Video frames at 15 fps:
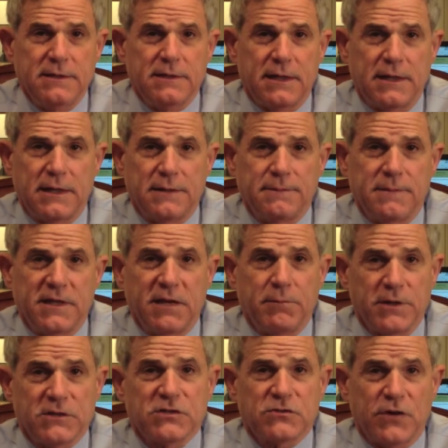the
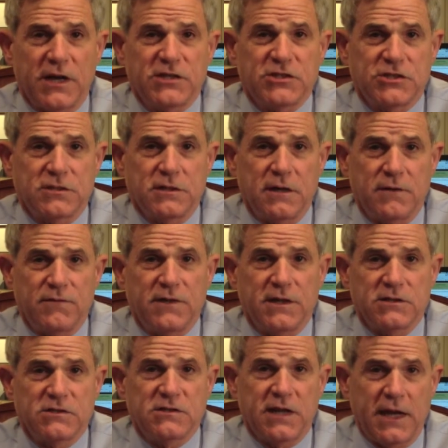administration of the
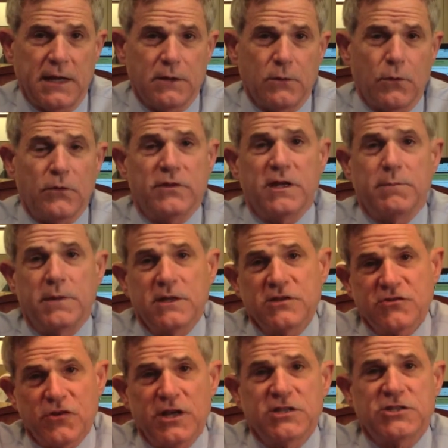estate or the
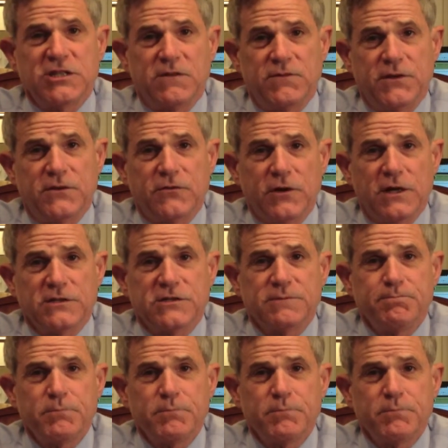administration of the trust.